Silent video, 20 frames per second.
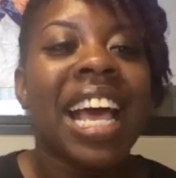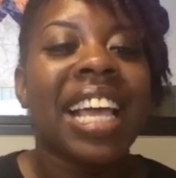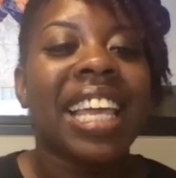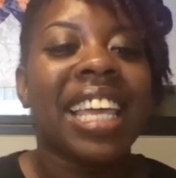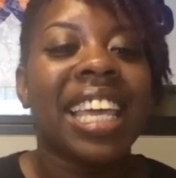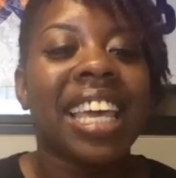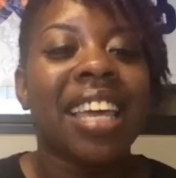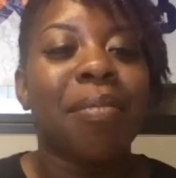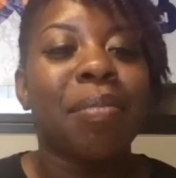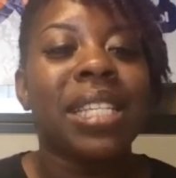
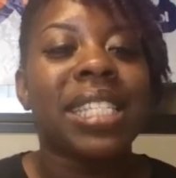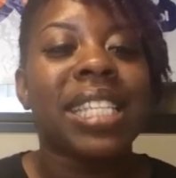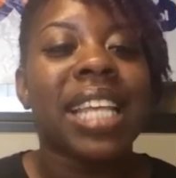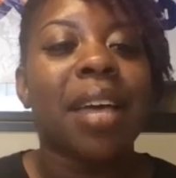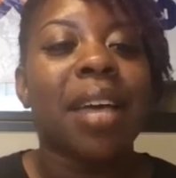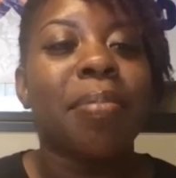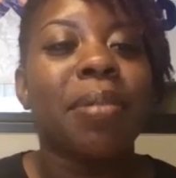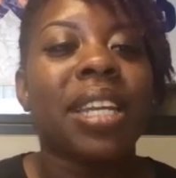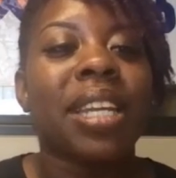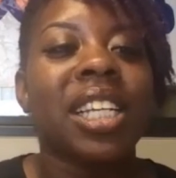Again, it's
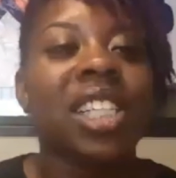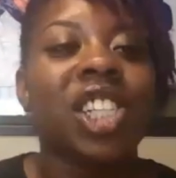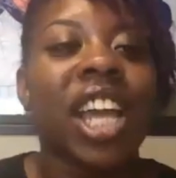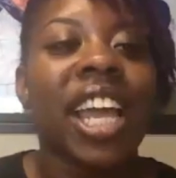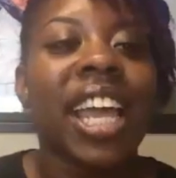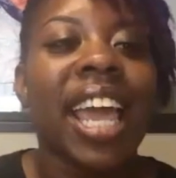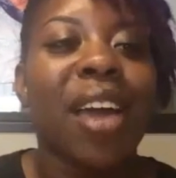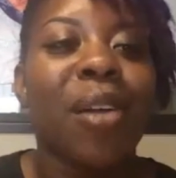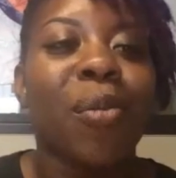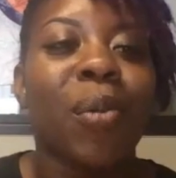
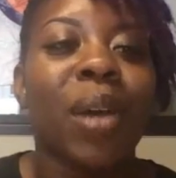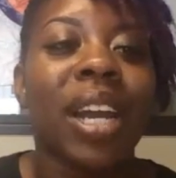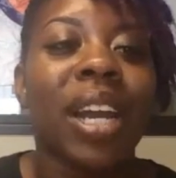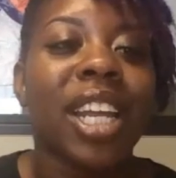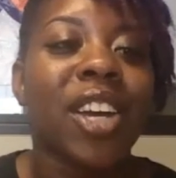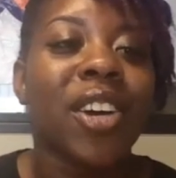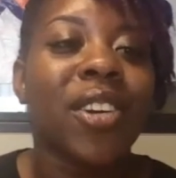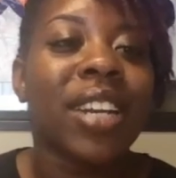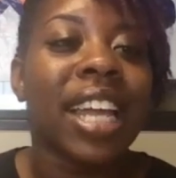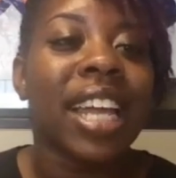
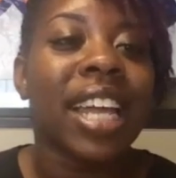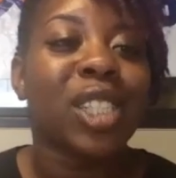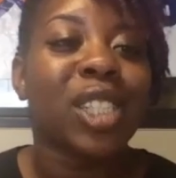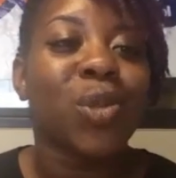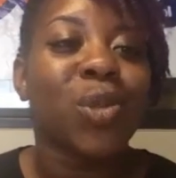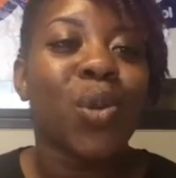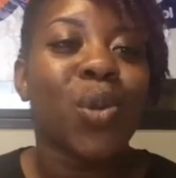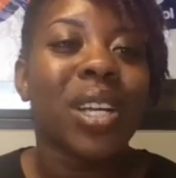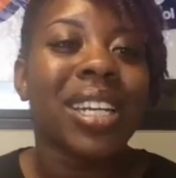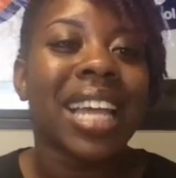
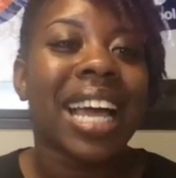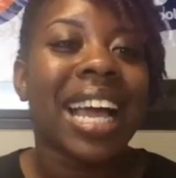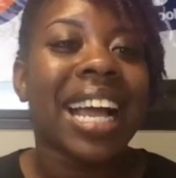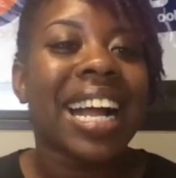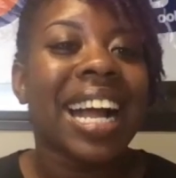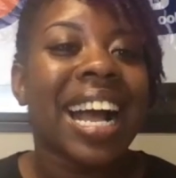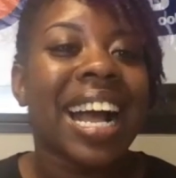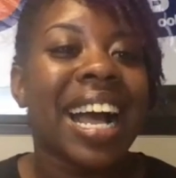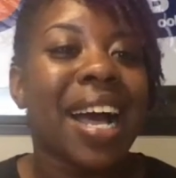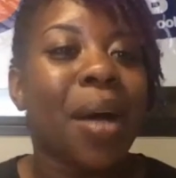
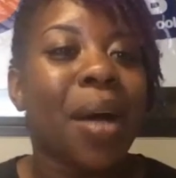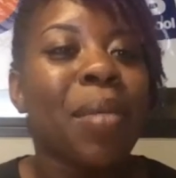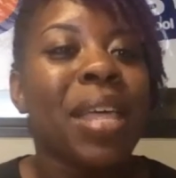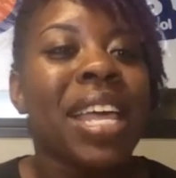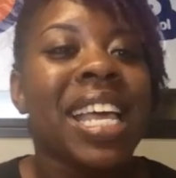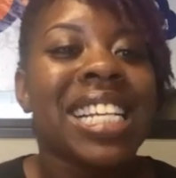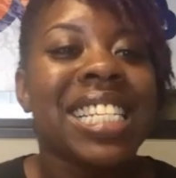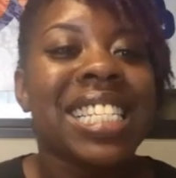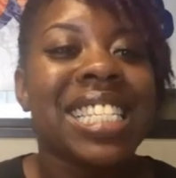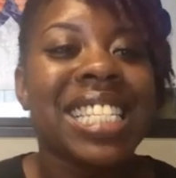ebonyj@radio-1.com.
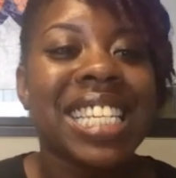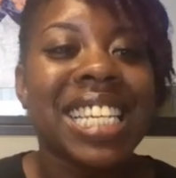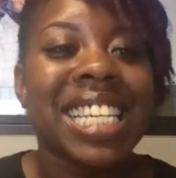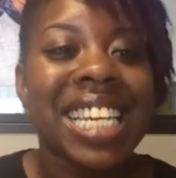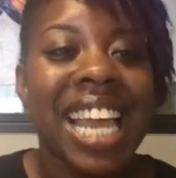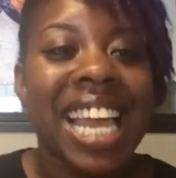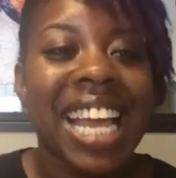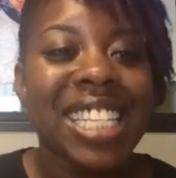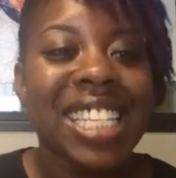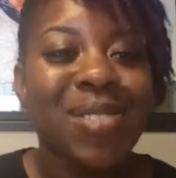See you
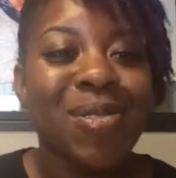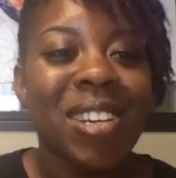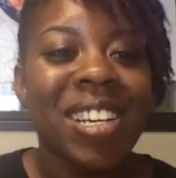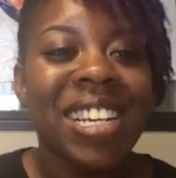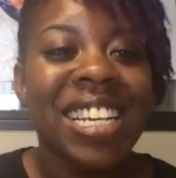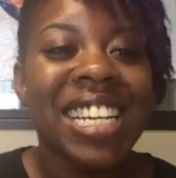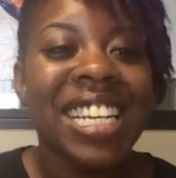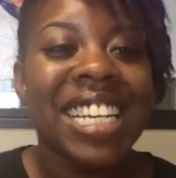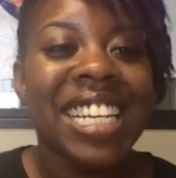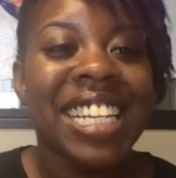next
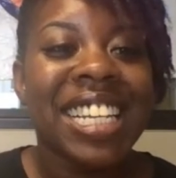week.